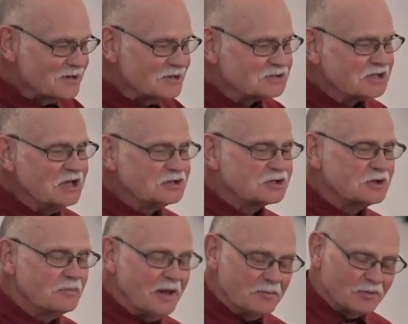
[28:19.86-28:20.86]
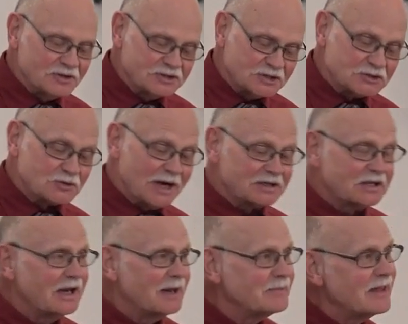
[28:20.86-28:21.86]
He's teaching the people, he's
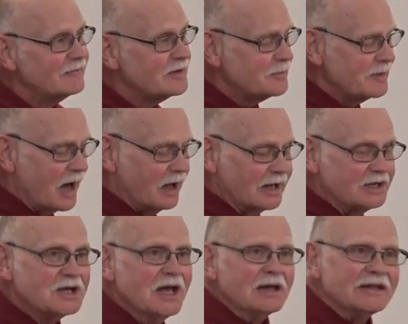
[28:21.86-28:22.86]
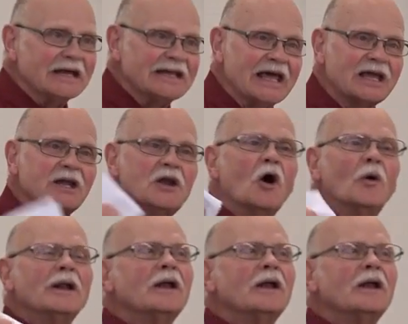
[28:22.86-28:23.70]
instructing them, giving them knowledge that they can know and